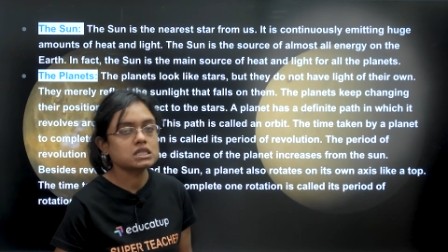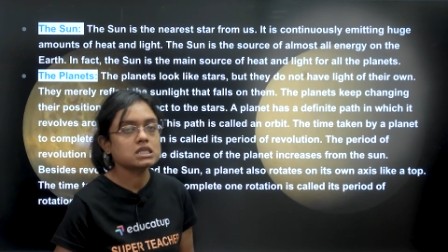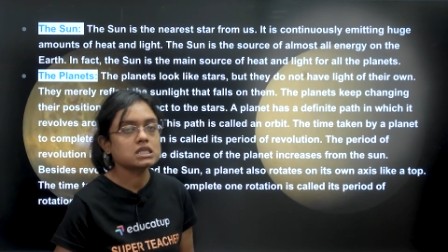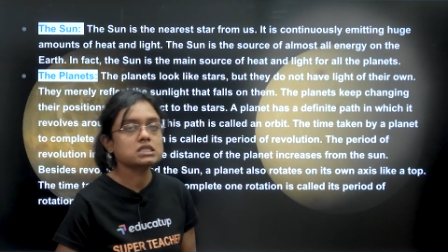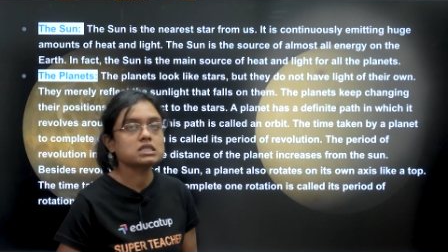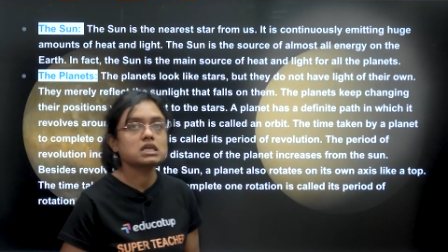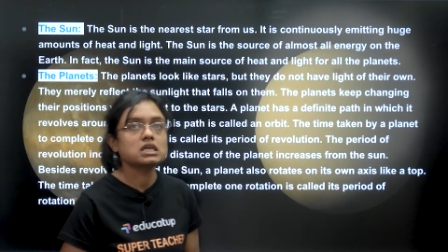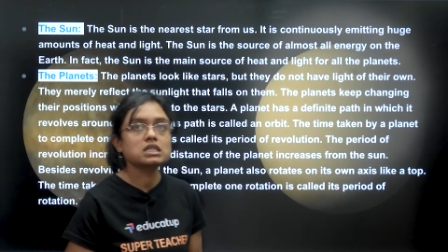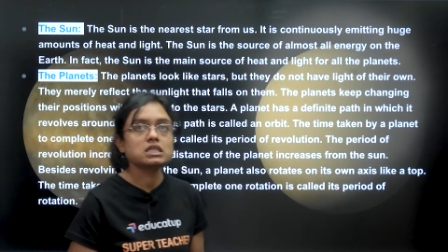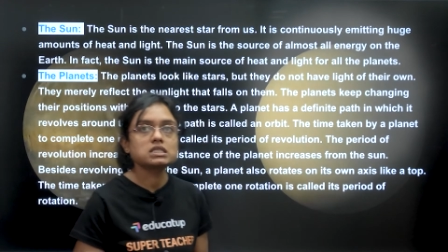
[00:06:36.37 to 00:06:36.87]
The
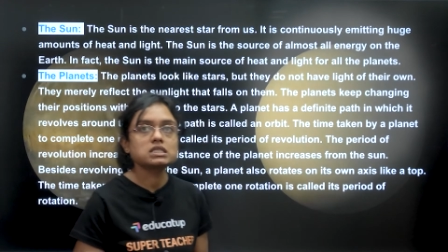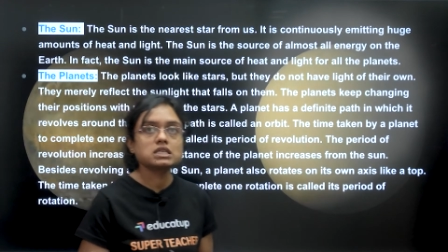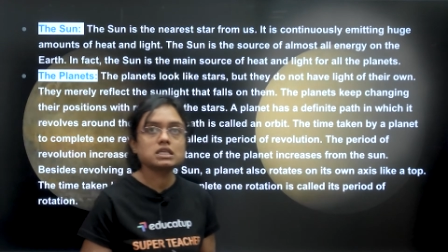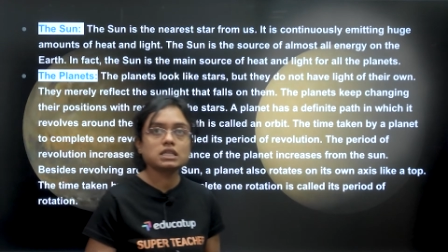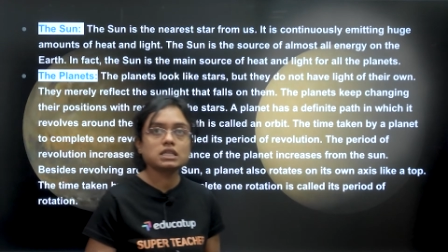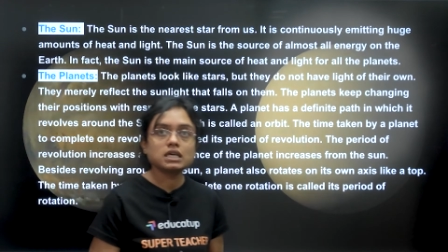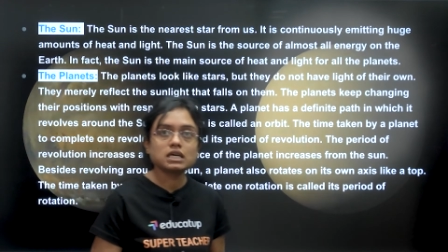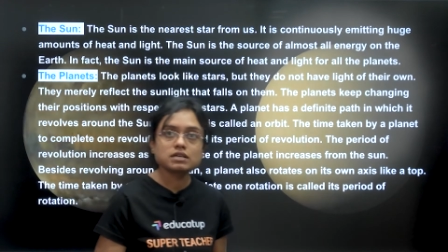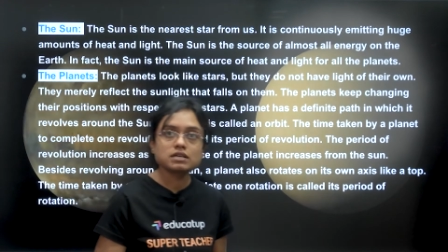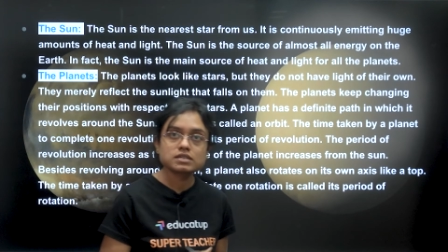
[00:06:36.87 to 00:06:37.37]
sun is the
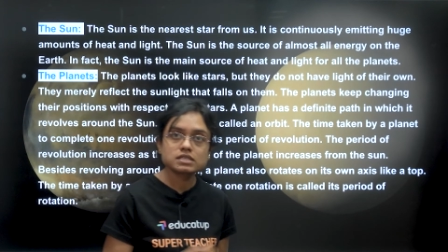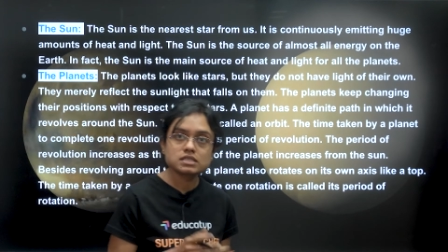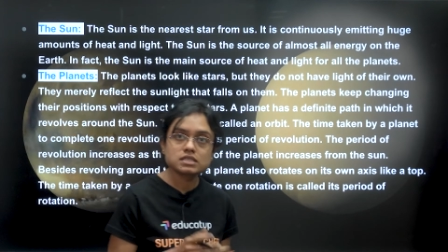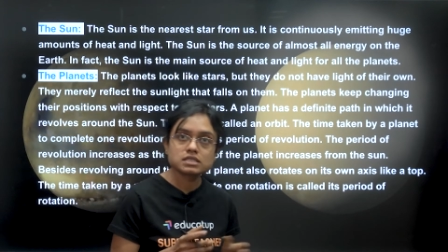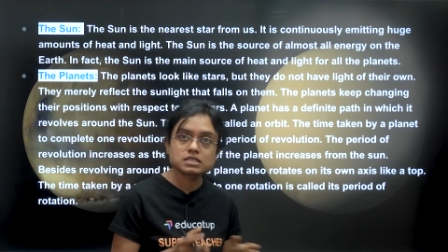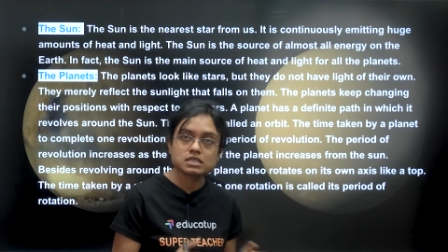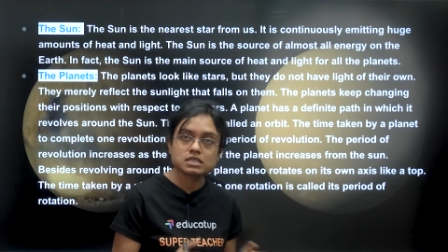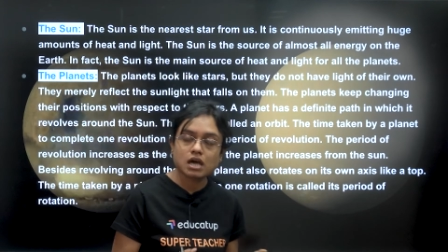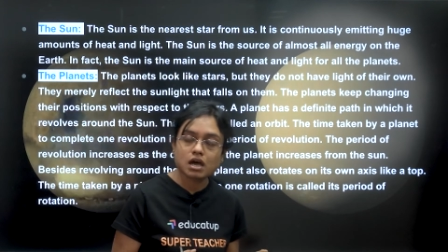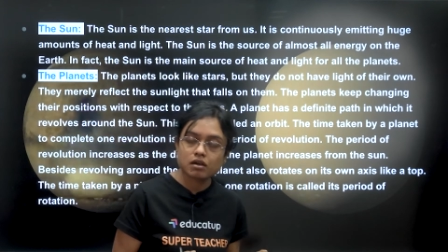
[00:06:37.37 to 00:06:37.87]
nearest
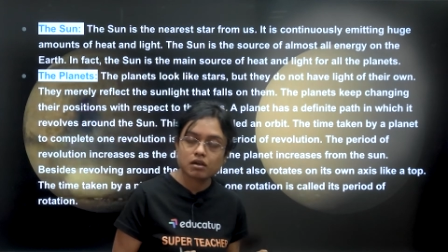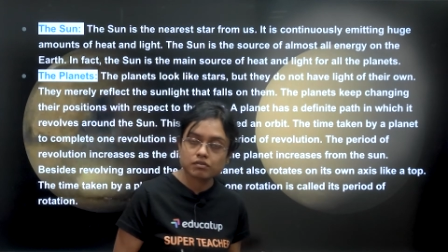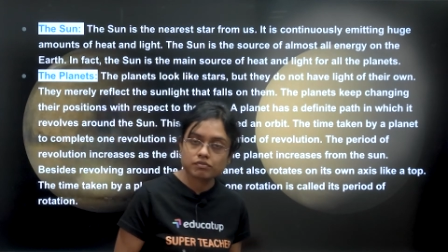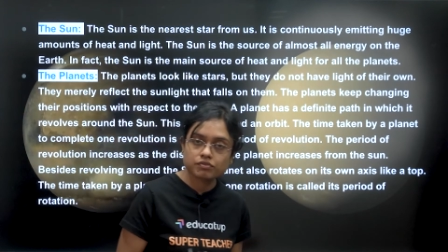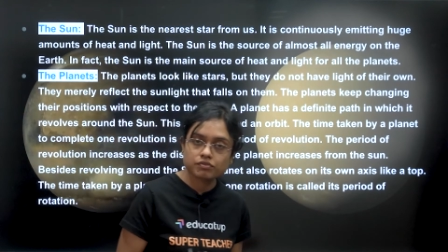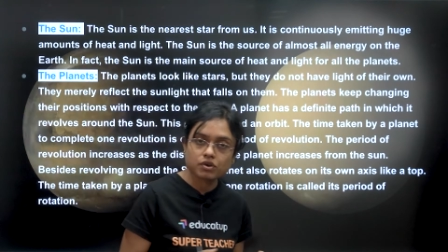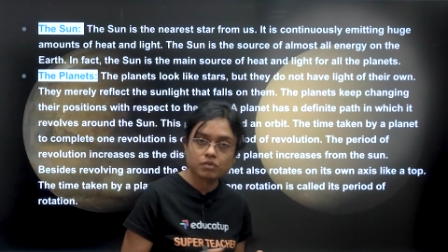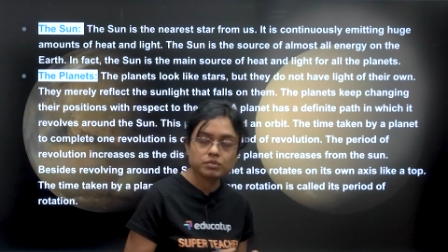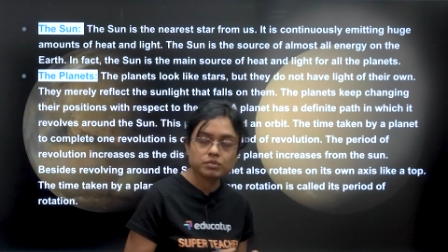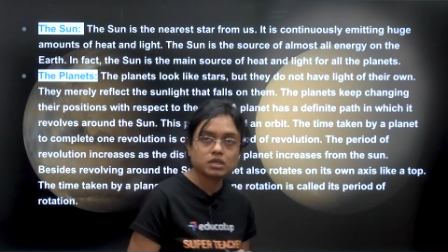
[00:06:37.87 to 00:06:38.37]
star
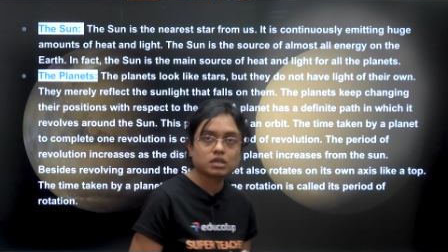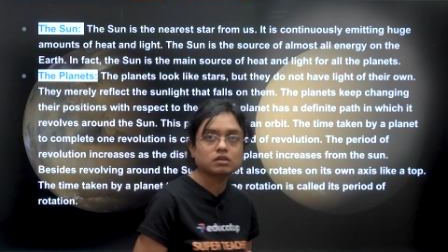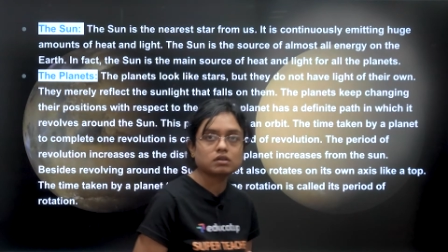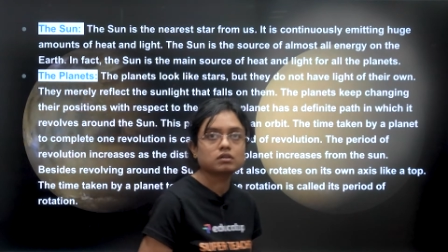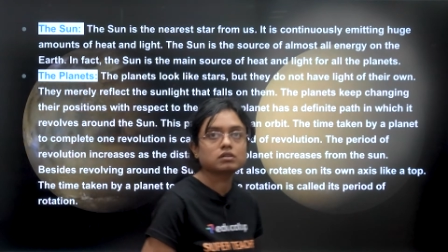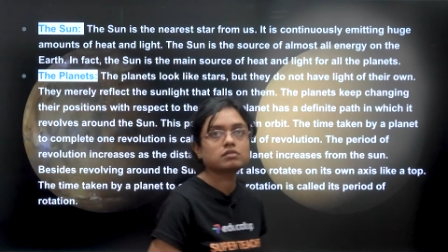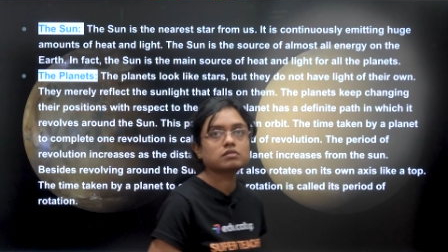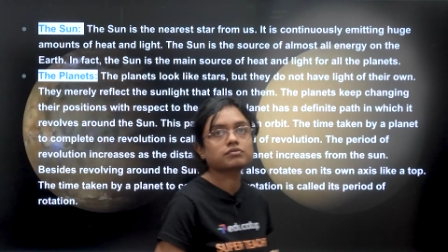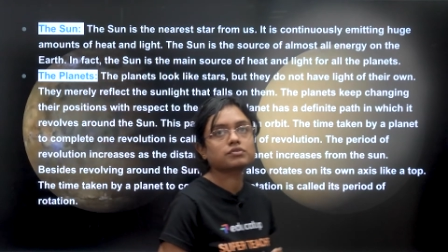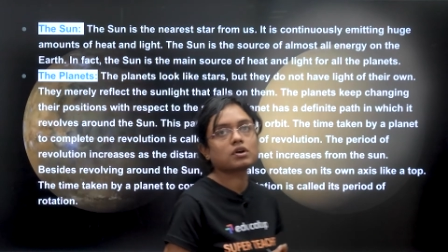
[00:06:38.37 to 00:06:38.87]
from the
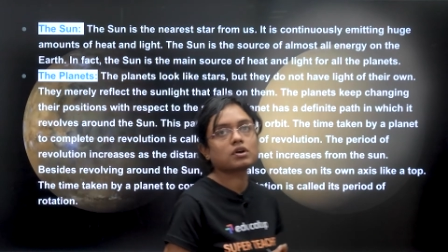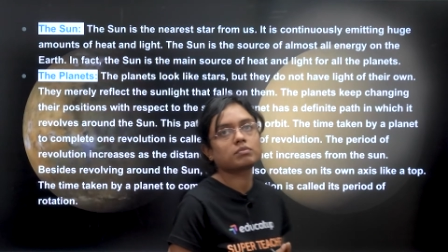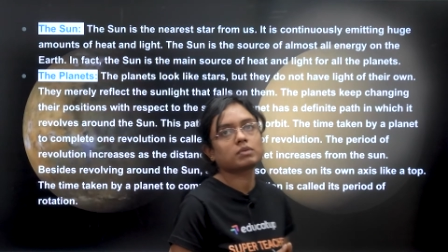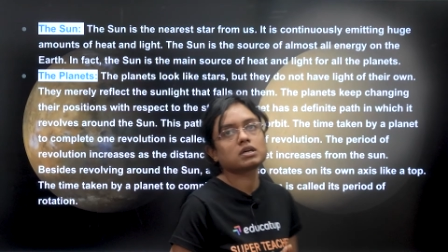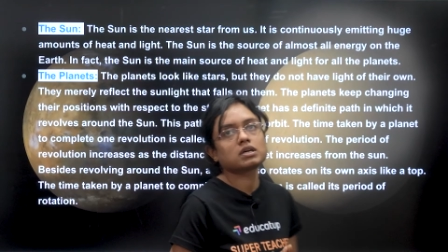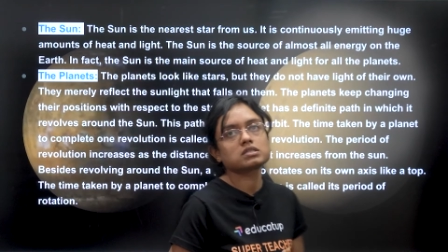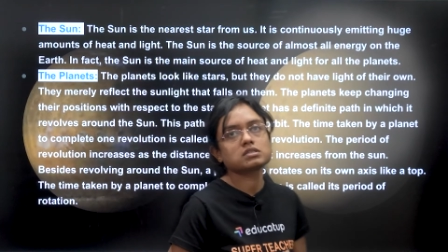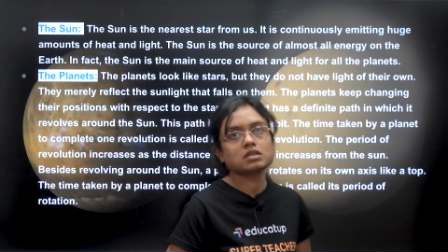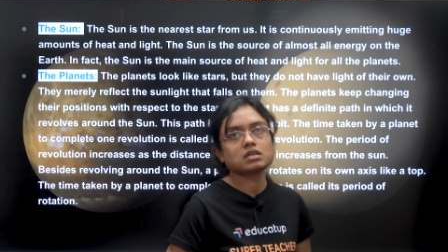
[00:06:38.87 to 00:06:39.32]
earth, from us.